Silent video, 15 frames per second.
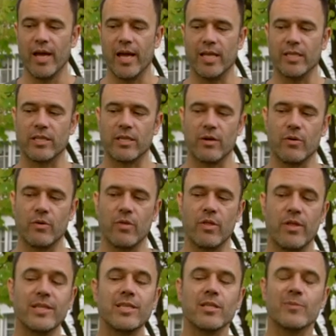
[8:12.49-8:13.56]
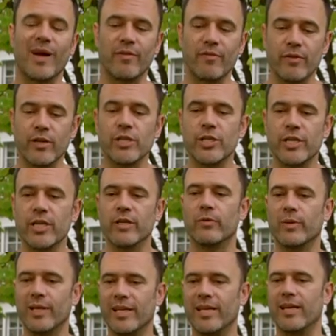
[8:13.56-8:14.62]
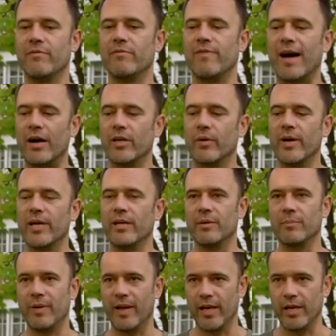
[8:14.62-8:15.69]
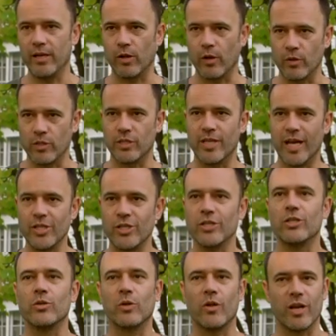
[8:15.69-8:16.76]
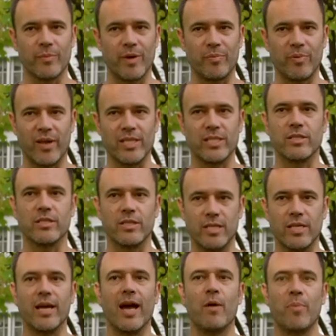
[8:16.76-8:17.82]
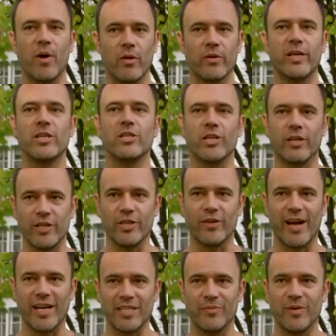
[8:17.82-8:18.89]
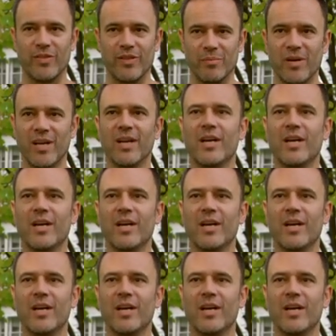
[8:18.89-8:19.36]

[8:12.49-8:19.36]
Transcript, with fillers: And so this is my first year really evaluating and paying close attention to a lot of my plants to see how pollinators are interacting with them.